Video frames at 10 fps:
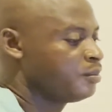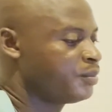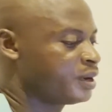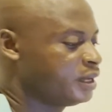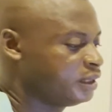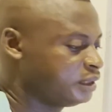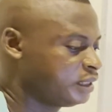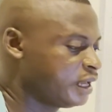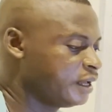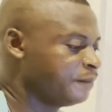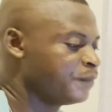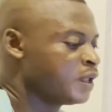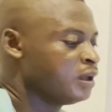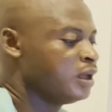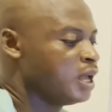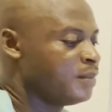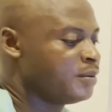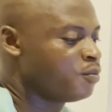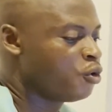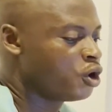Preterm. A
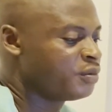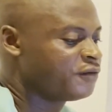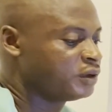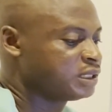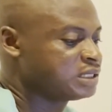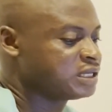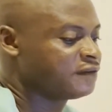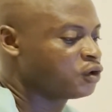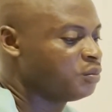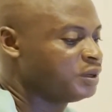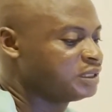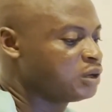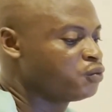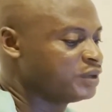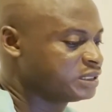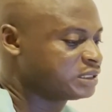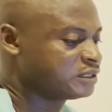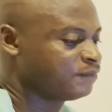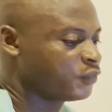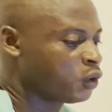baby born before 37 completed
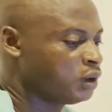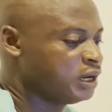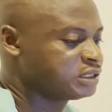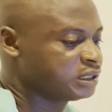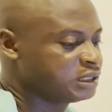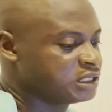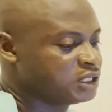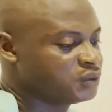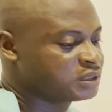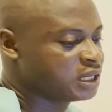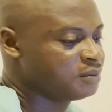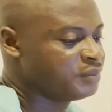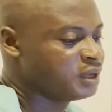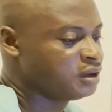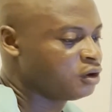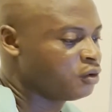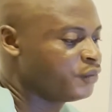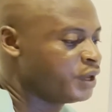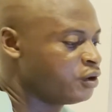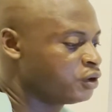weeks or less than 38 weeks and may or
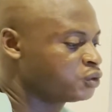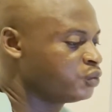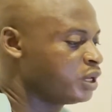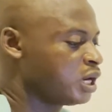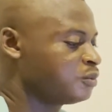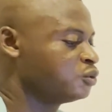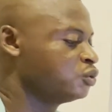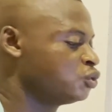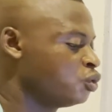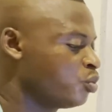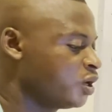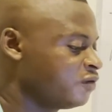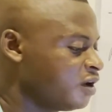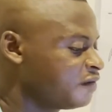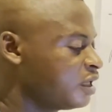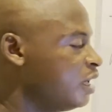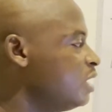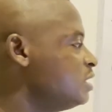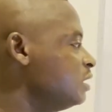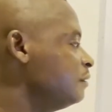may not weigh up to 2.5
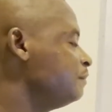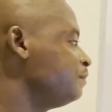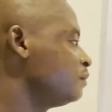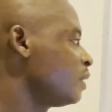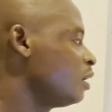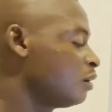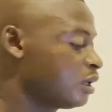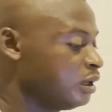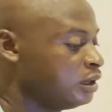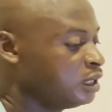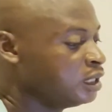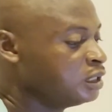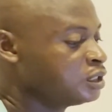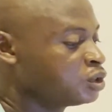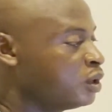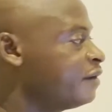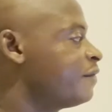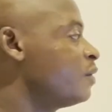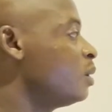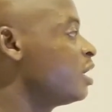kg. Okay. So
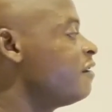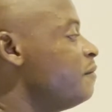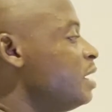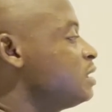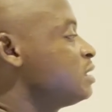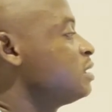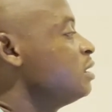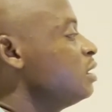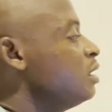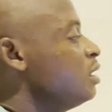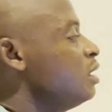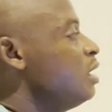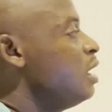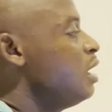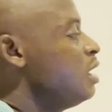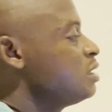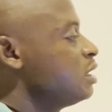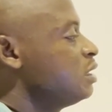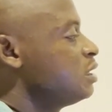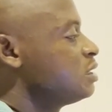if you give birth less
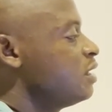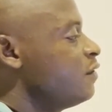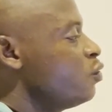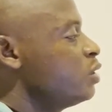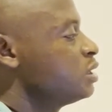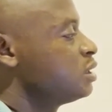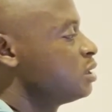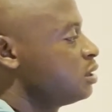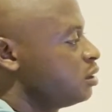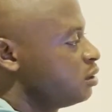than 37 weeks,